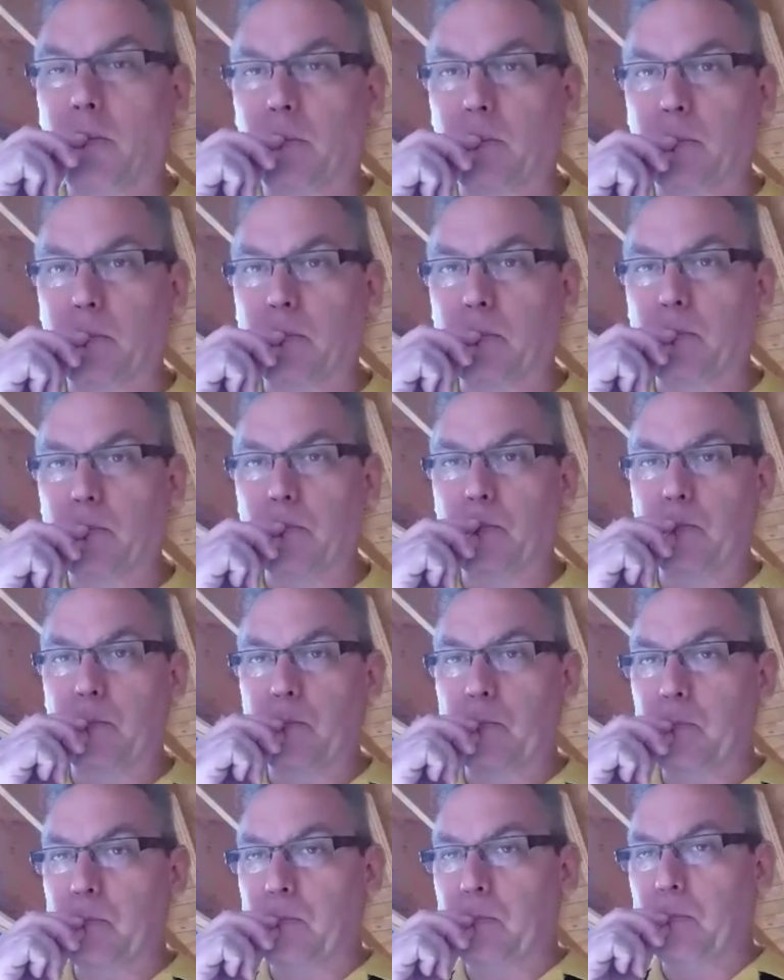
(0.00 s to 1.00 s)

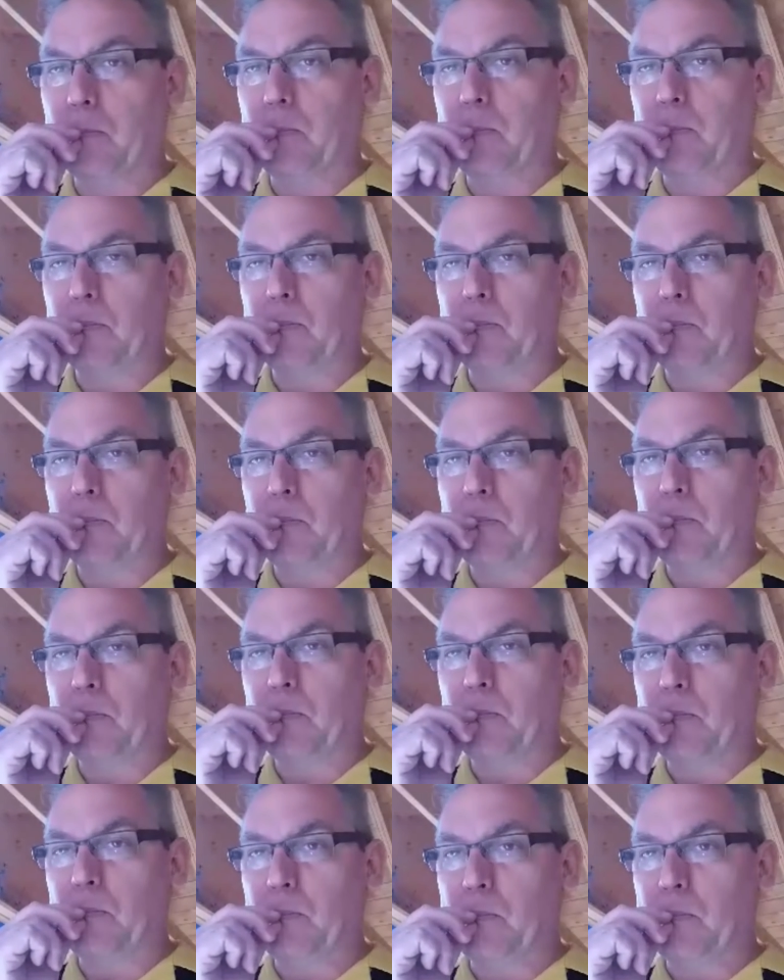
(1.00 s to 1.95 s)
(silence)